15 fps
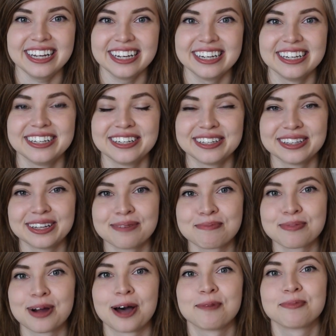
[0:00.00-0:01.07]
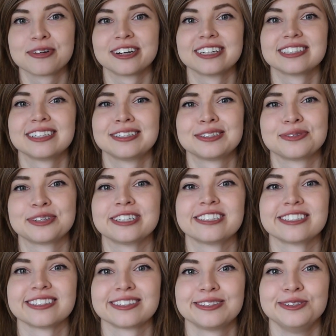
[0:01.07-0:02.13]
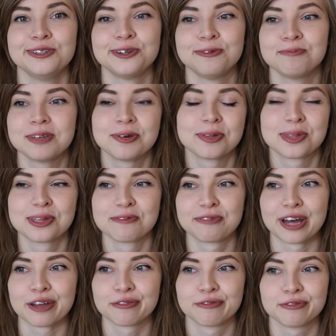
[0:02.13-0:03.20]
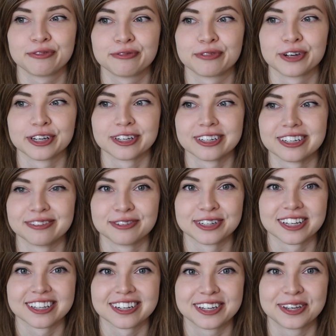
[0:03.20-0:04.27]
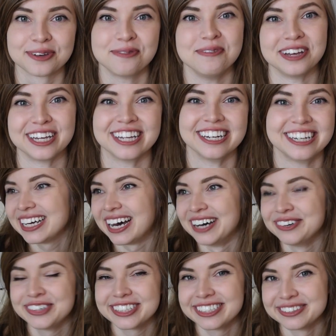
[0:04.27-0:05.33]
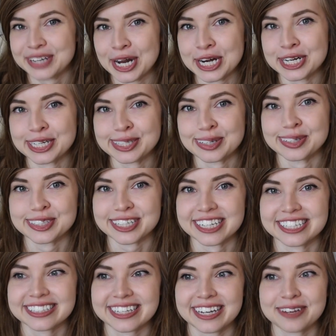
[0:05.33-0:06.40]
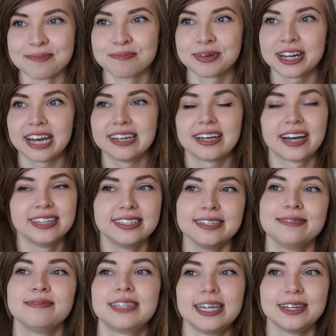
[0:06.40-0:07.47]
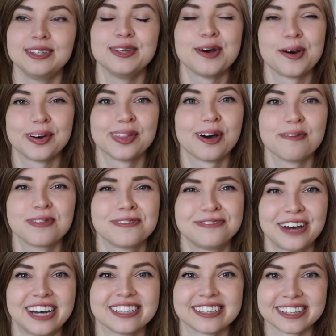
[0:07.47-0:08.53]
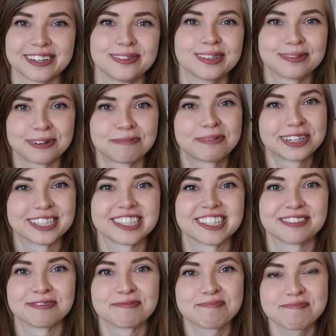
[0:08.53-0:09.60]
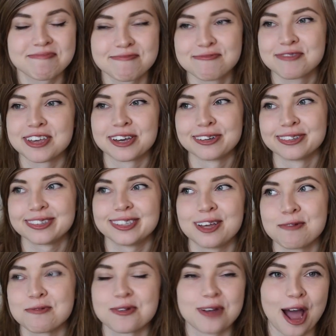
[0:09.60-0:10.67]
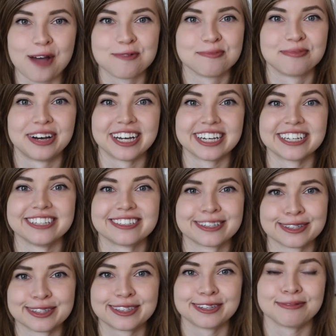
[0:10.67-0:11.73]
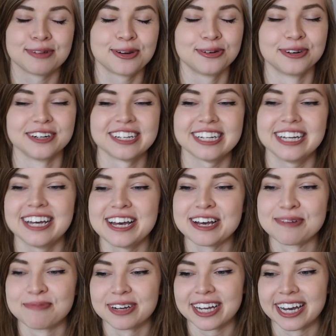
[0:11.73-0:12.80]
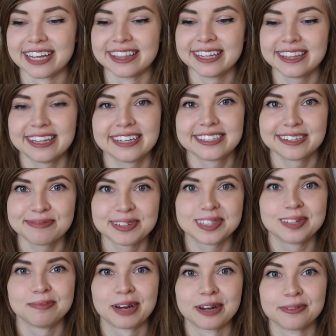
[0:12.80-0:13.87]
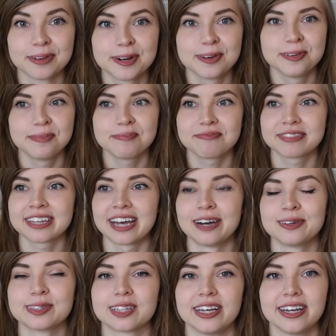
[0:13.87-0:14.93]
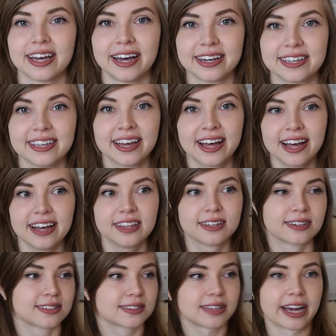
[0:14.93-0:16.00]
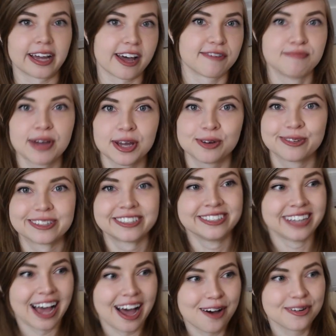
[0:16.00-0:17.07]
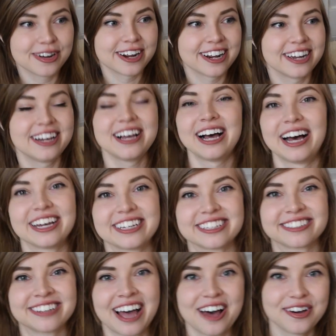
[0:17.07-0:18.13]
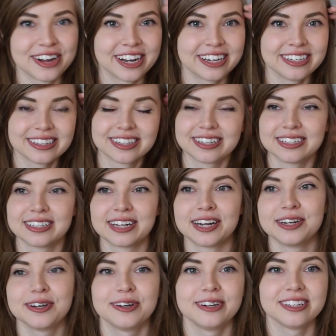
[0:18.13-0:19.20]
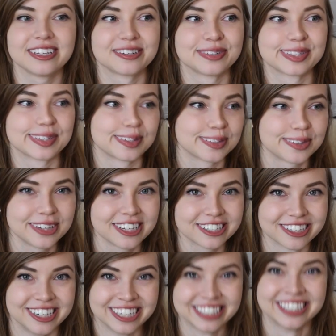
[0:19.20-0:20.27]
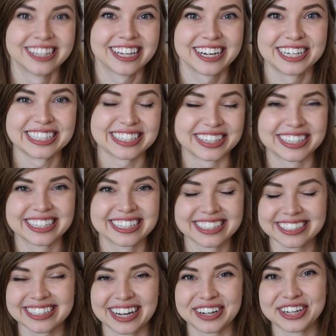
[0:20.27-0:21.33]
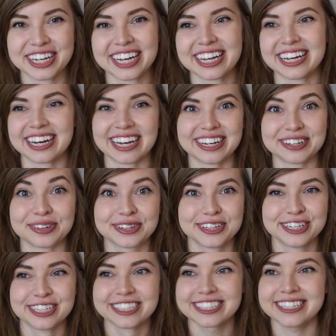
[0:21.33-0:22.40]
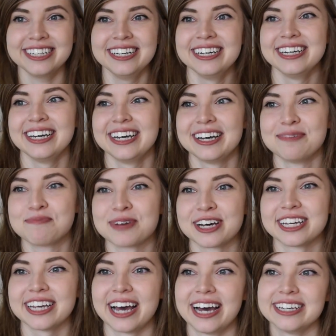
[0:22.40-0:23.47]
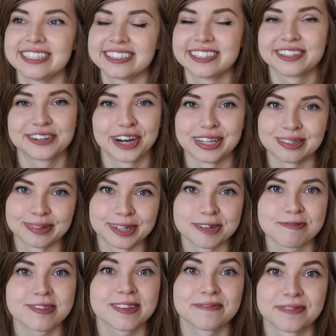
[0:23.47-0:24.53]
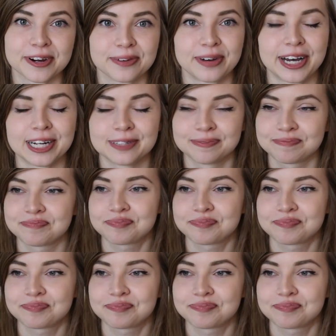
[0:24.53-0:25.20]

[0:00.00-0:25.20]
in a proper situation to be within 5 foot of another human. I wasn't ready to socialize yet, but I did take note of the fact that there was one person that seemed around my age and seemed cool. But yeah, then they took me to my room. I was like, heck yeah, I have my own shower. I can shower. Little did I know there was no toiletries in there, so I couldn't shower yet, and I had no clothes. But yeah, I just did crosswords for a while.